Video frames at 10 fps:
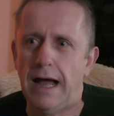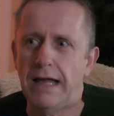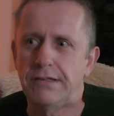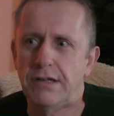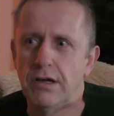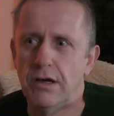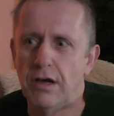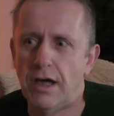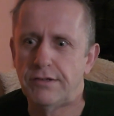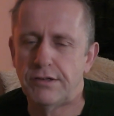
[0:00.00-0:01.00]
as
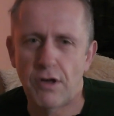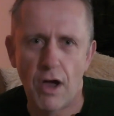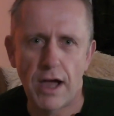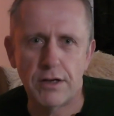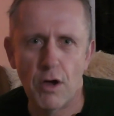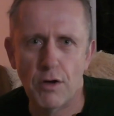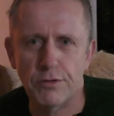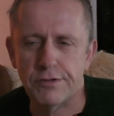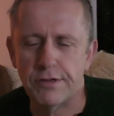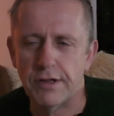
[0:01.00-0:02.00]
a
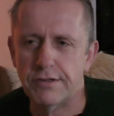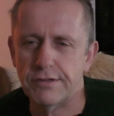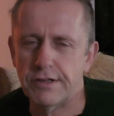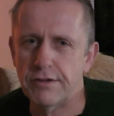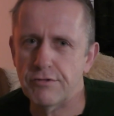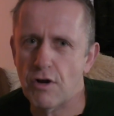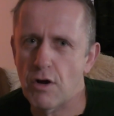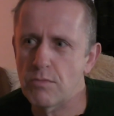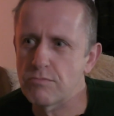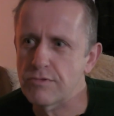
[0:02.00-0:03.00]
diagnosed
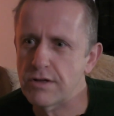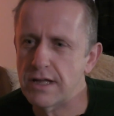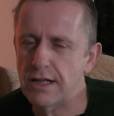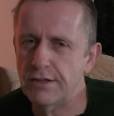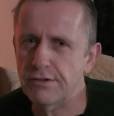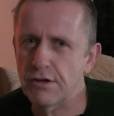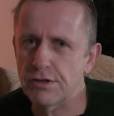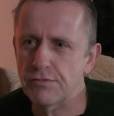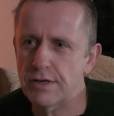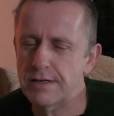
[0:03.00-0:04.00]
syndrome that needs
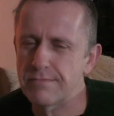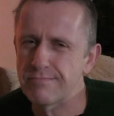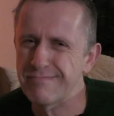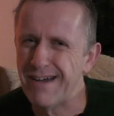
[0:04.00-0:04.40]
surgery,